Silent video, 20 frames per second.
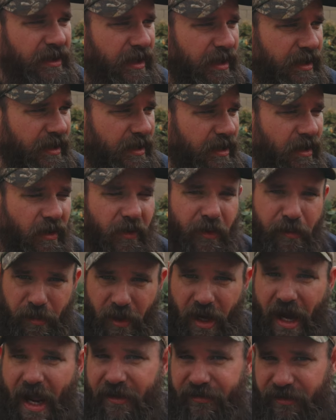uh, all the
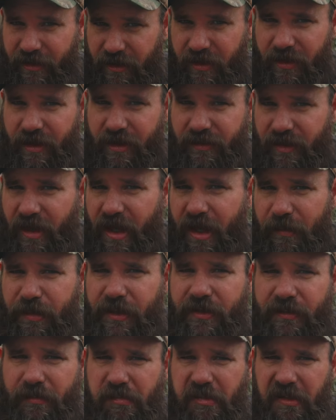brassica type
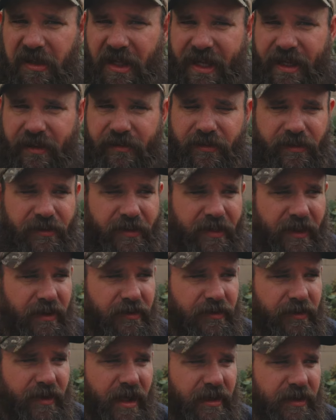plants and
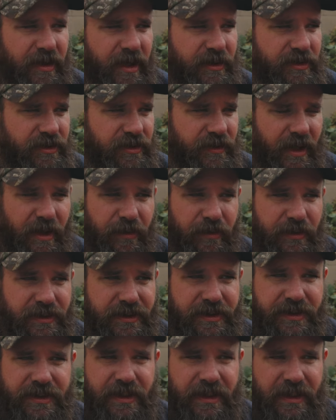things of that nature that
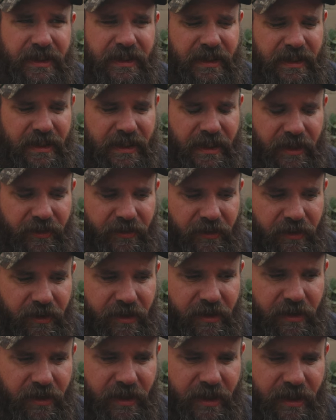was
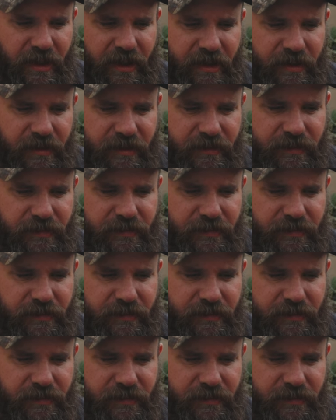either uh,